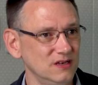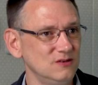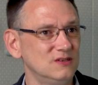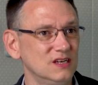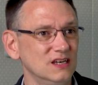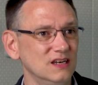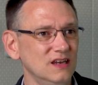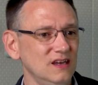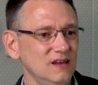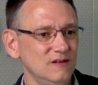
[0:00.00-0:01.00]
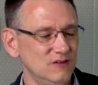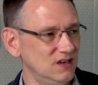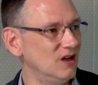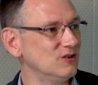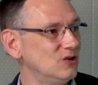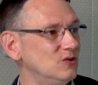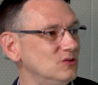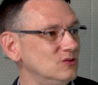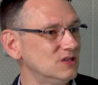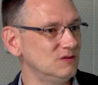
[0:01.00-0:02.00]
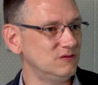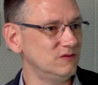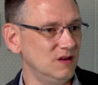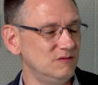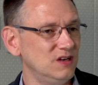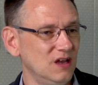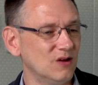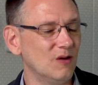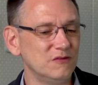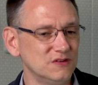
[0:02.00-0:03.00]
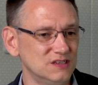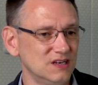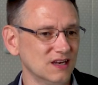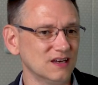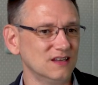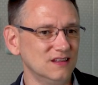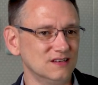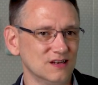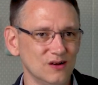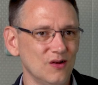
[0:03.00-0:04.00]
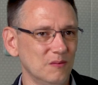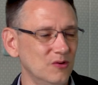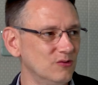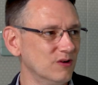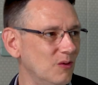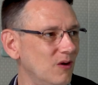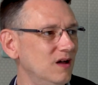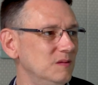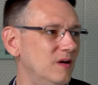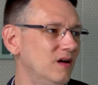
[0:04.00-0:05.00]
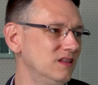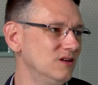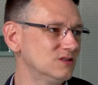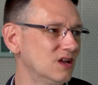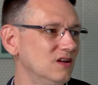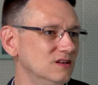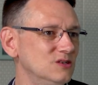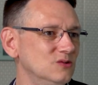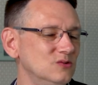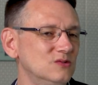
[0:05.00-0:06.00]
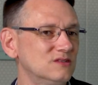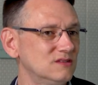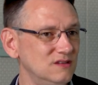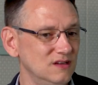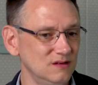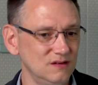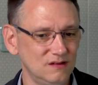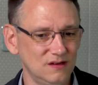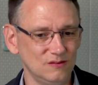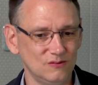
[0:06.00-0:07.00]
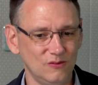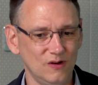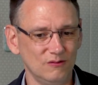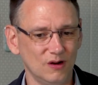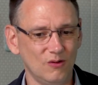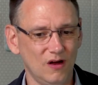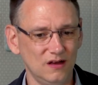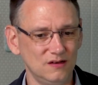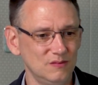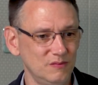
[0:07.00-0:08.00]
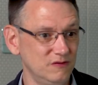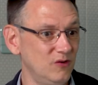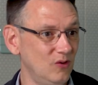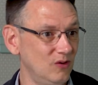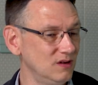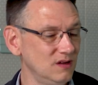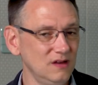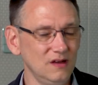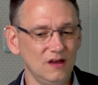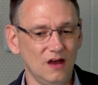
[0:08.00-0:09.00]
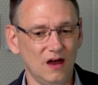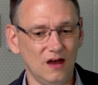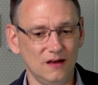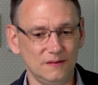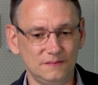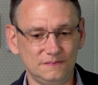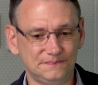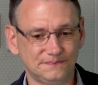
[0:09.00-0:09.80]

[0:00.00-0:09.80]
using video calls and video conferencing. There's a lot more required by those kind of tools than were required before. And